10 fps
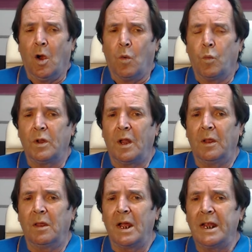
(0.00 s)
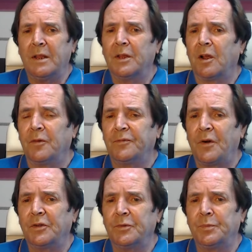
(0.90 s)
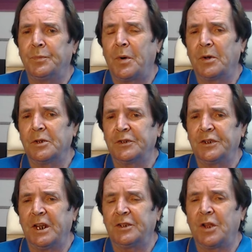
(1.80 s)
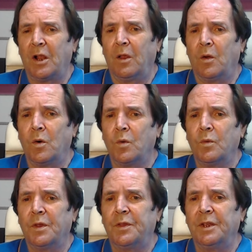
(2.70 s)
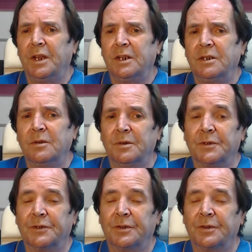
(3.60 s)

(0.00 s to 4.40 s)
will align their foreign policies along with the EU's.